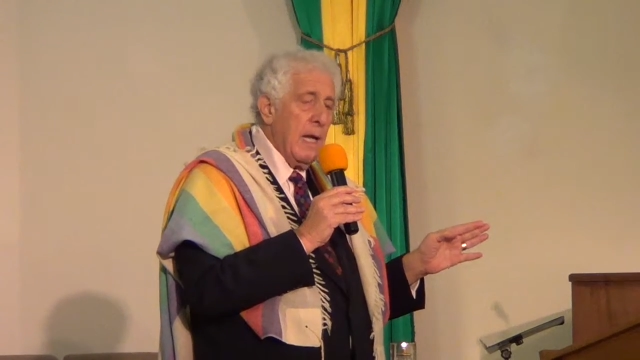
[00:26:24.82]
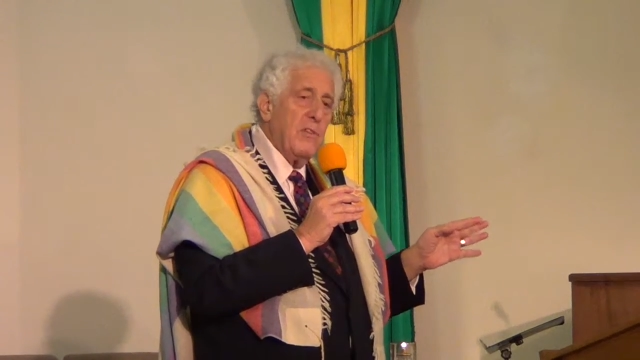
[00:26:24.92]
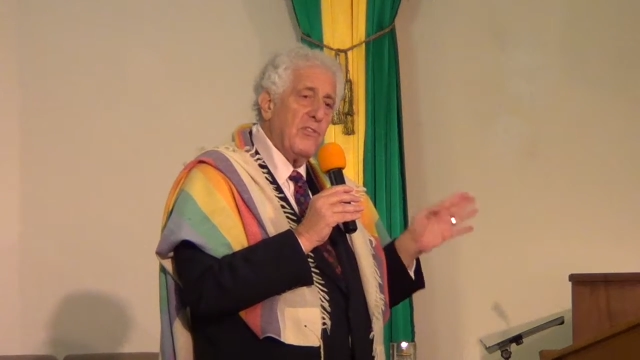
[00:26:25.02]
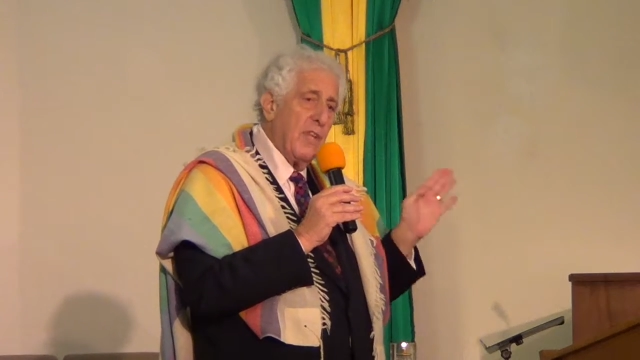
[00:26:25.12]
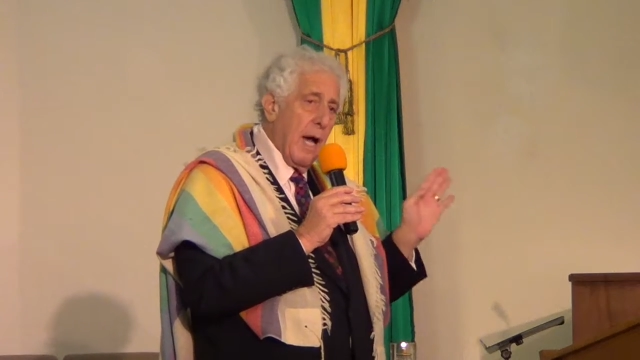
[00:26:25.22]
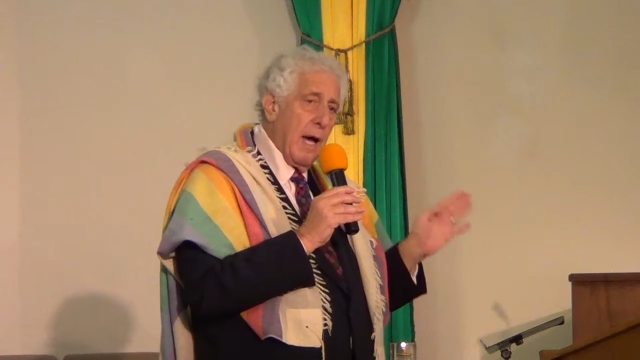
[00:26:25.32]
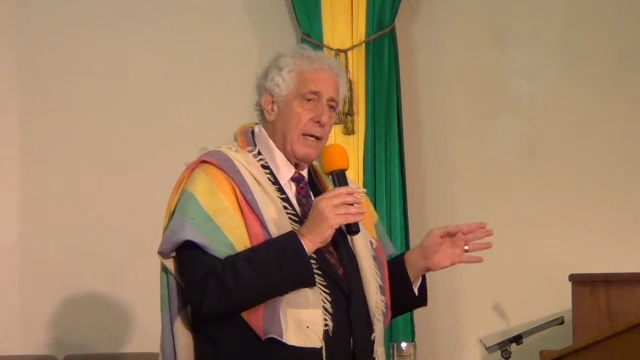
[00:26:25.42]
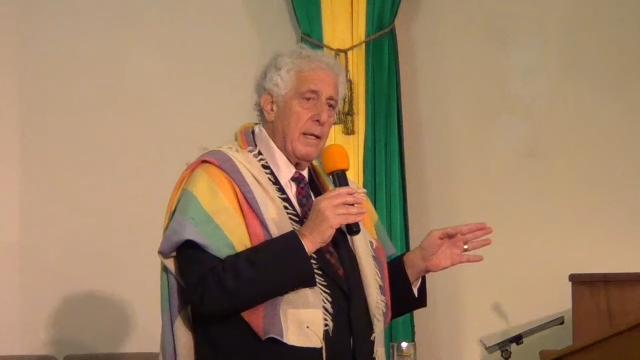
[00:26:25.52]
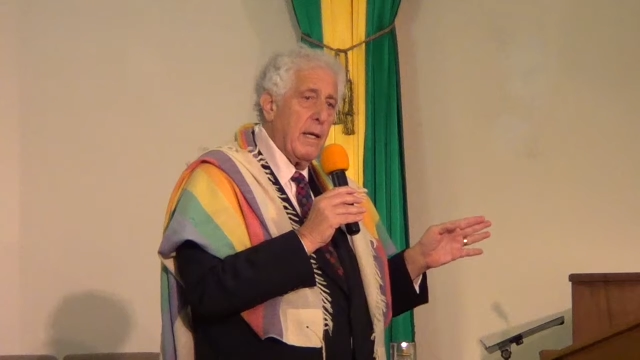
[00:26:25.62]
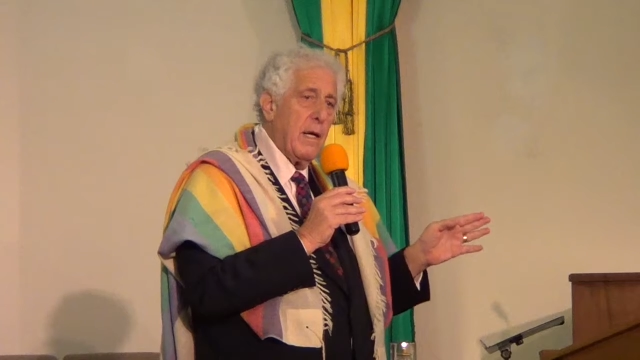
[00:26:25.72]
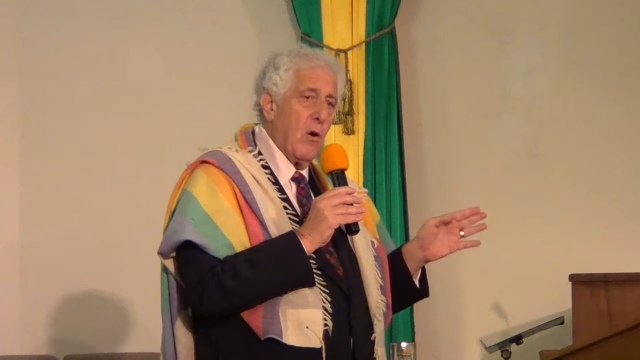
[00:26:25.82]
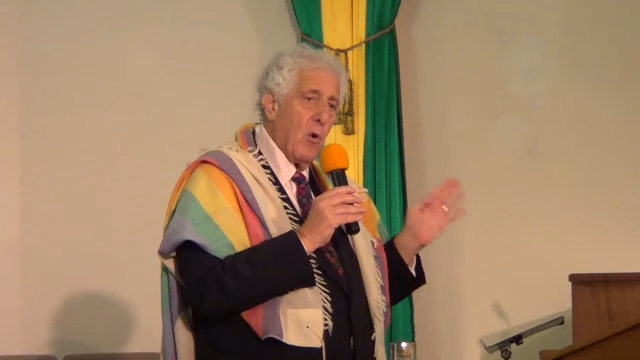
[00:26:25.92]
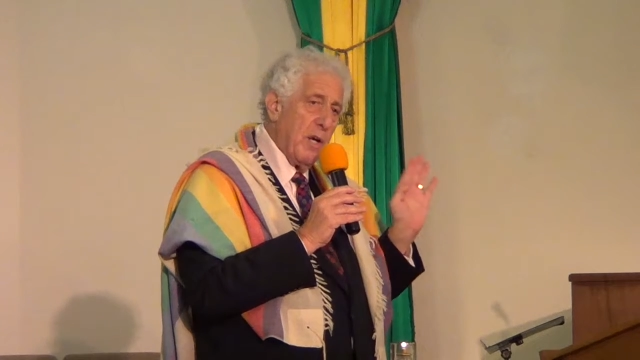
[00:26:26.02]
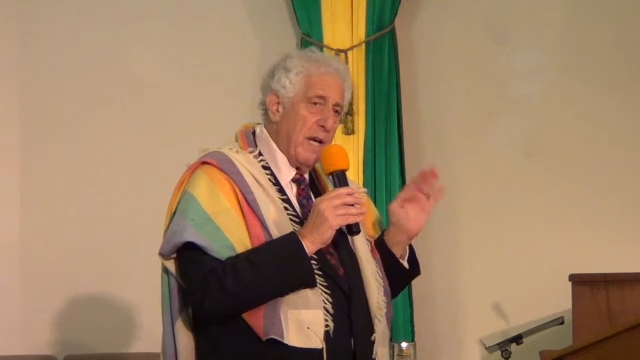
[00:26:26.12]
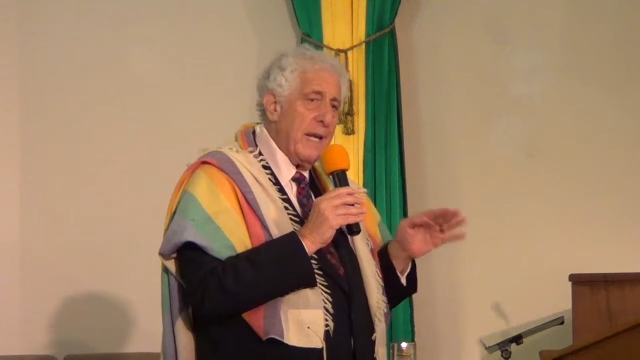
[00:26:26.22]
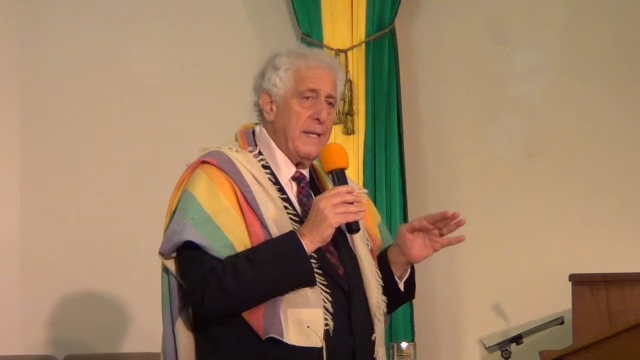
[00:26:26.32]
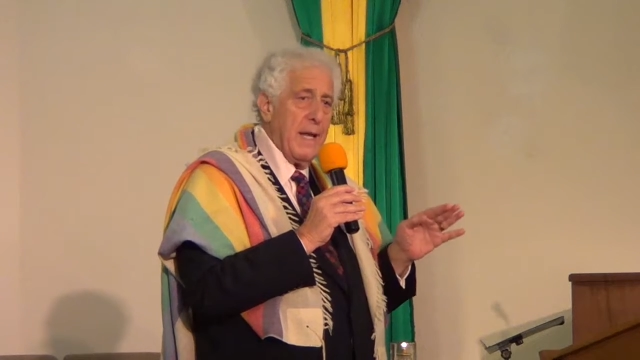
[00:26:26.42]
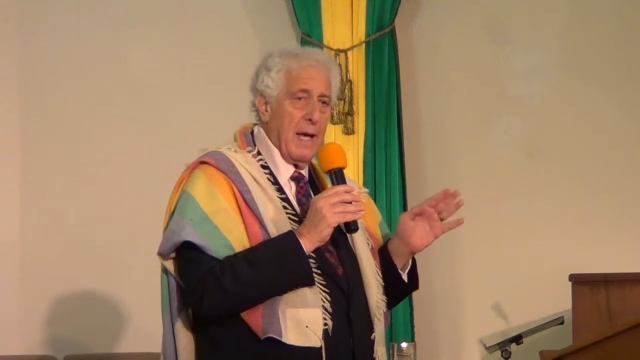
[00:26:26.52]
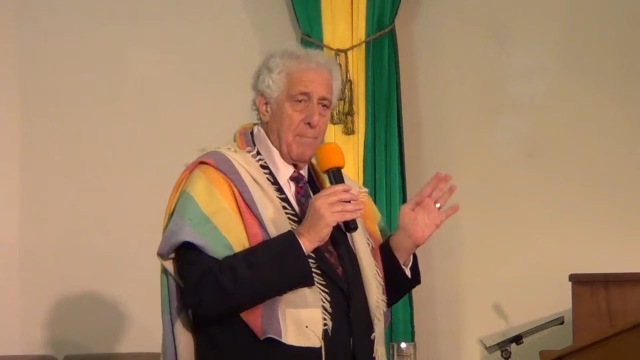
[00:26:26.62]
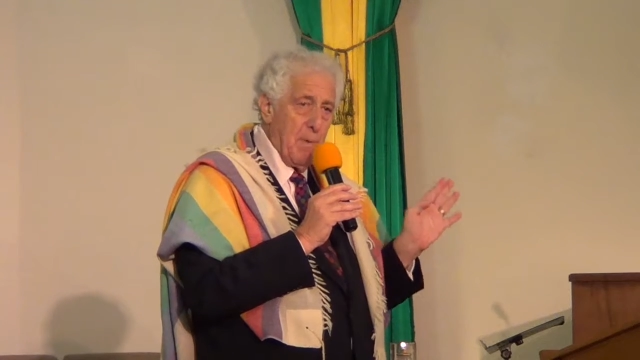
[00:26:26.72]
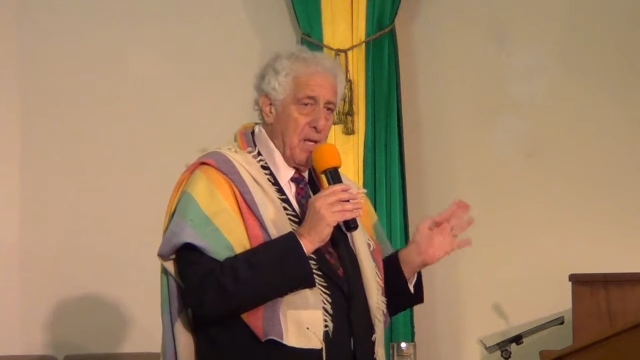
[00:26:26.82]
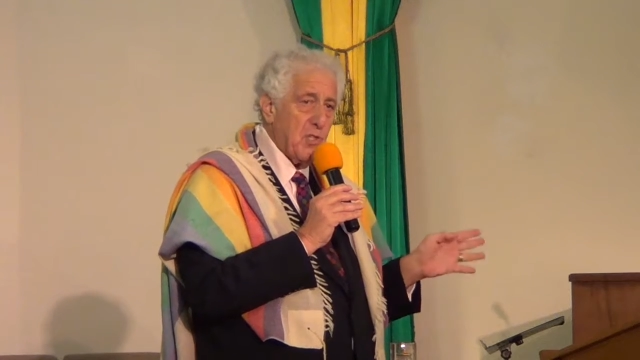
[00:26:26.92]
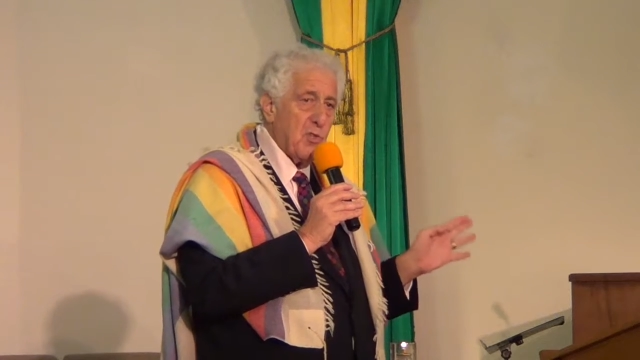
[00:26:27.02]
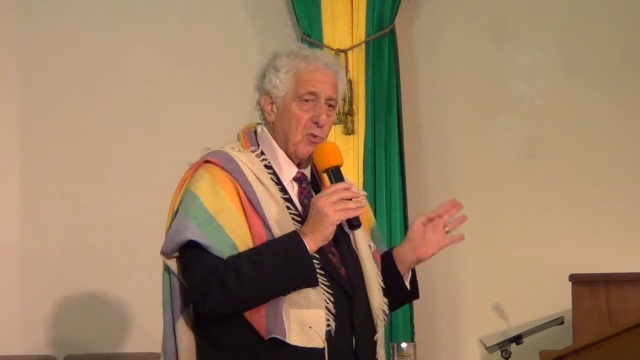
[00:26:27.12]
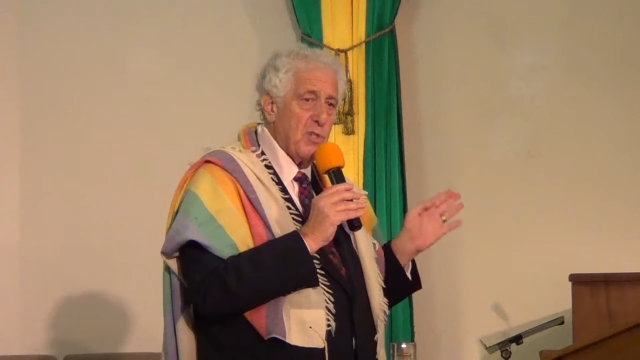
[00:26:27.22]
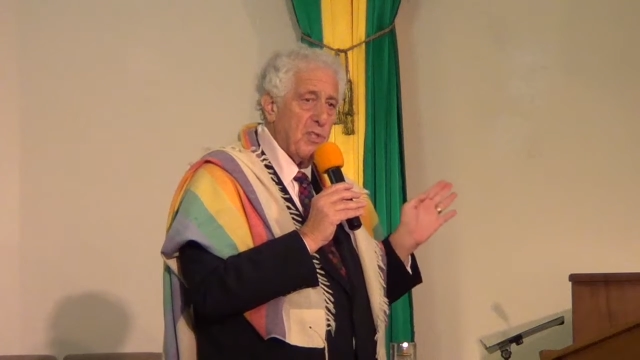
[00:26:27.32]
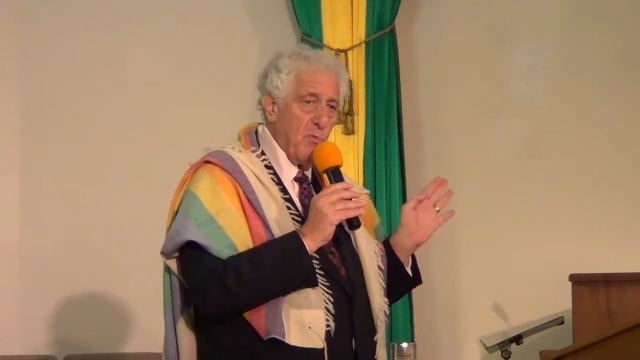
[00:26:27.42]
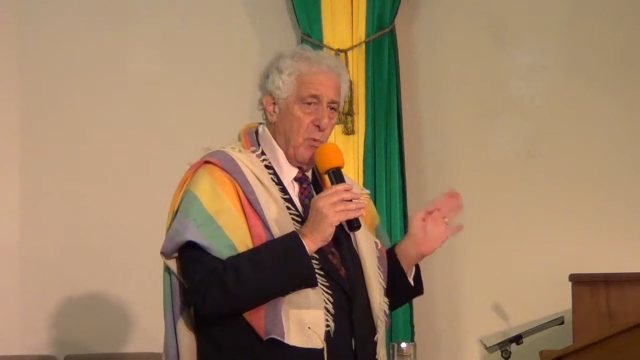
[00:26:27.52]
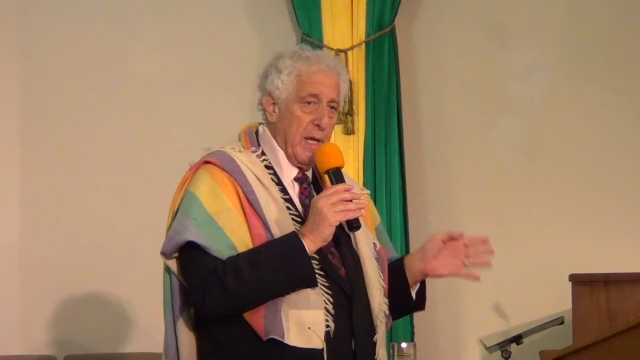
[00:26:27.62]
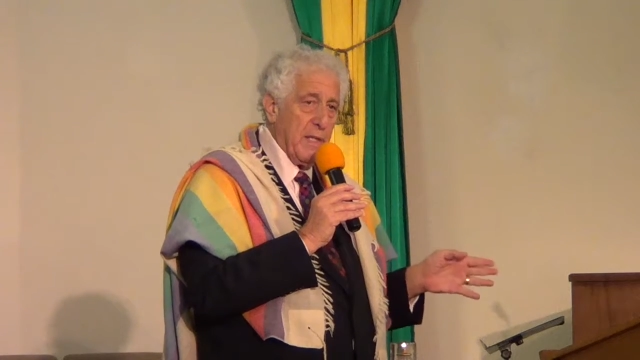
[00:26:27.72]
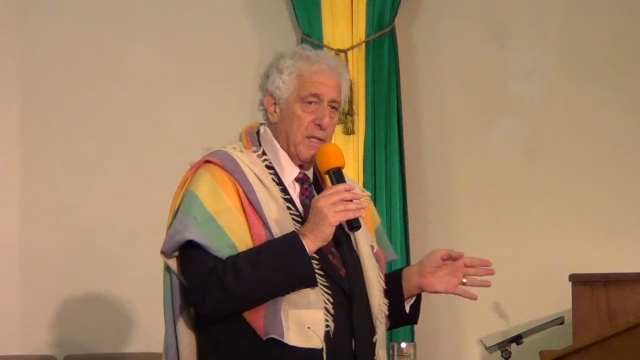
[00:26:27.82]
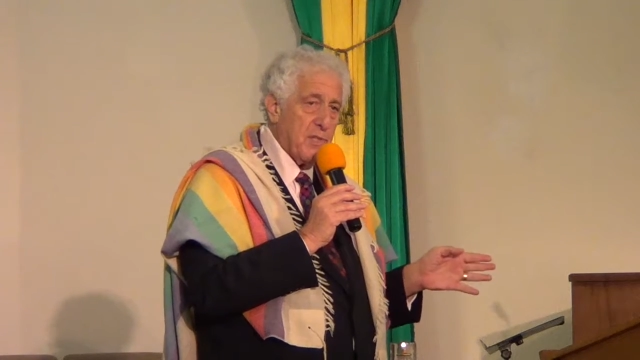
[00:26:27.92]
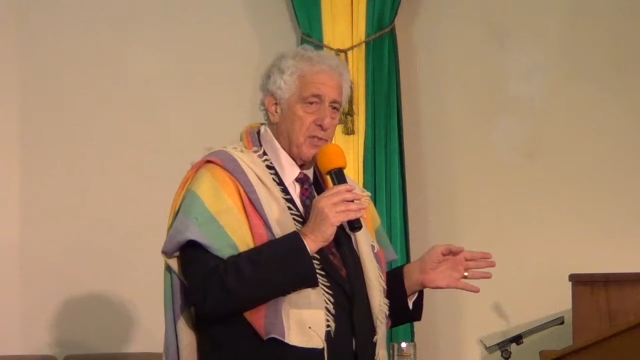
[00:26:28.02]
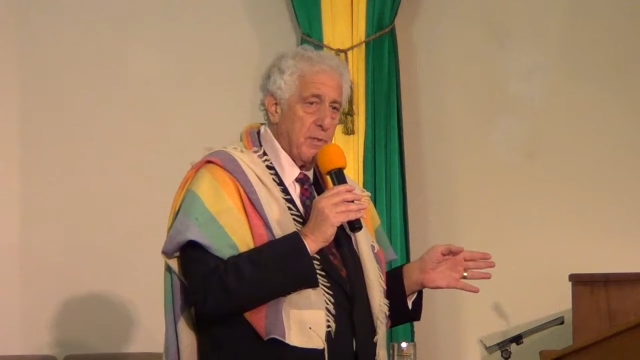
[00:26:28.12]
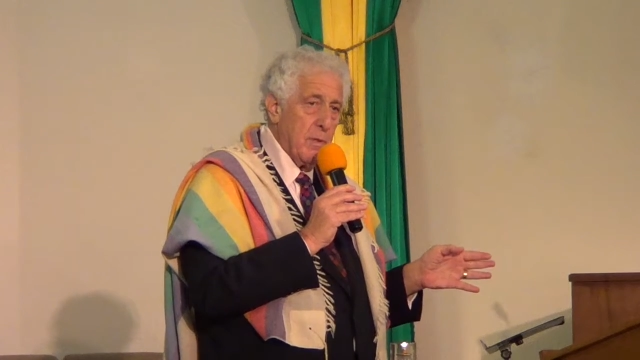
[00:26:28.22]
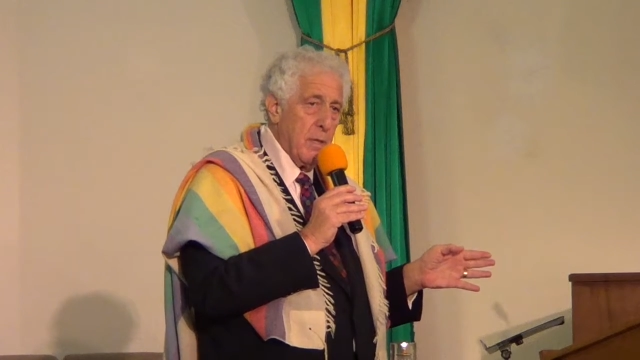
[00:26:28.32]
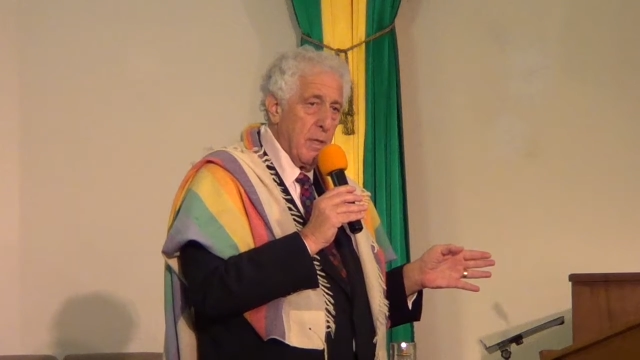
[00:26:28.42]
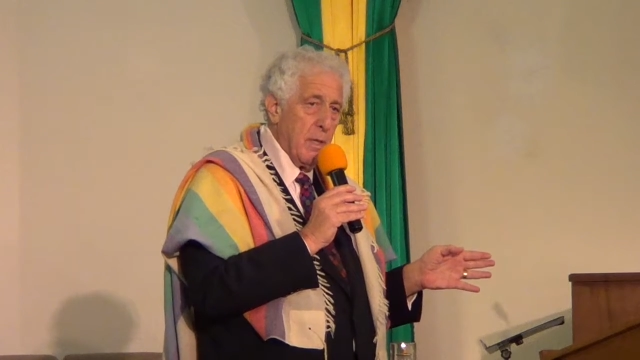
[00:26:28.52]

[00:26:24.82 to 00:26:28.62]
is not, or need not be, a source of weakness,